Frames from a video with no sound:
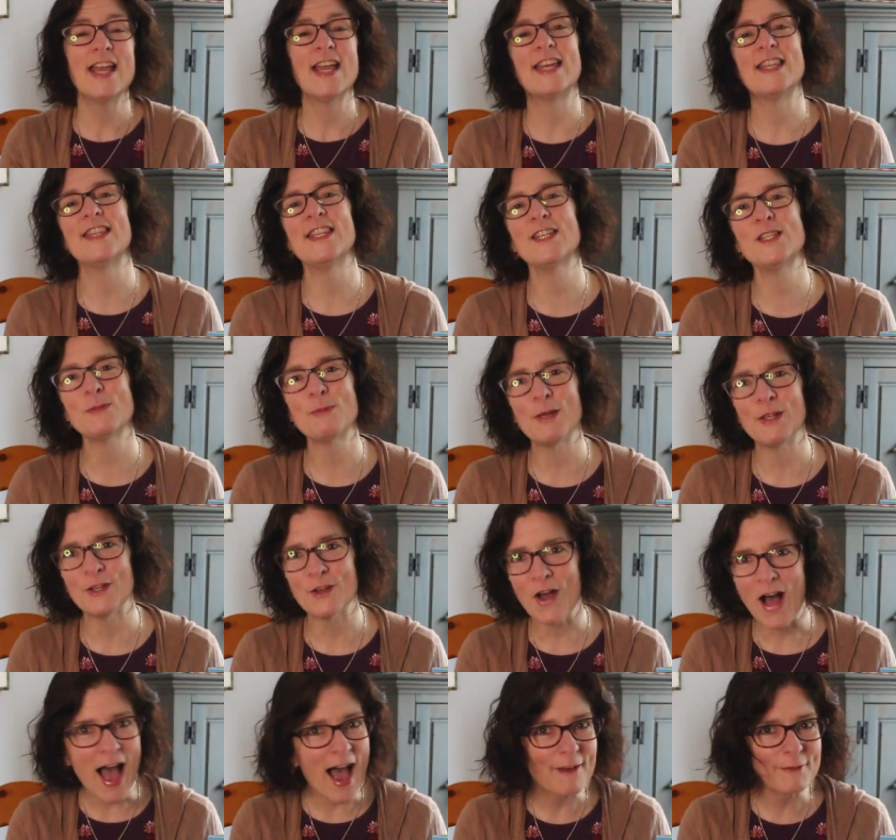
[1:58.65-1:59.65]
And this way
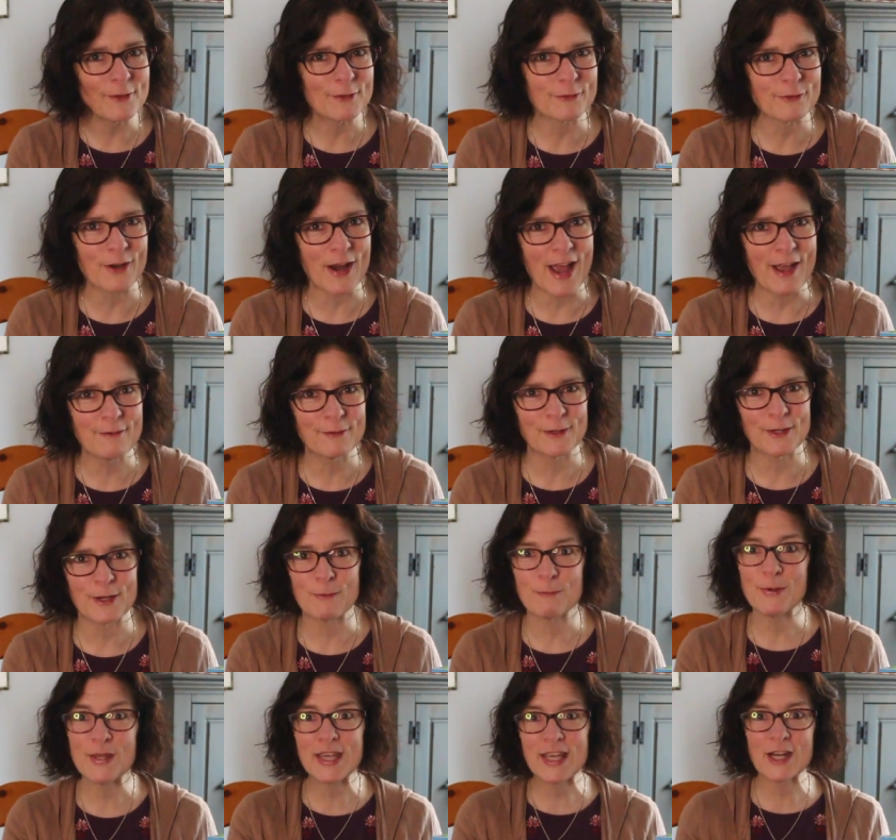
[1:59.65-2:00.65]
you'll have it forever,
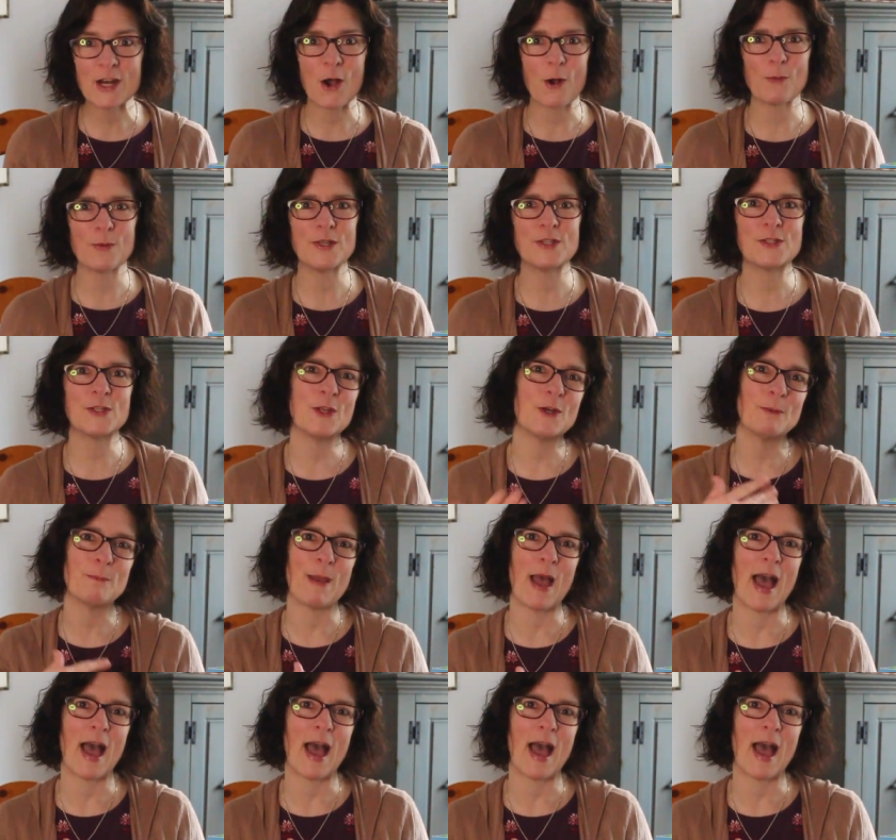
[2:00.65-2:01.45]
and we can always look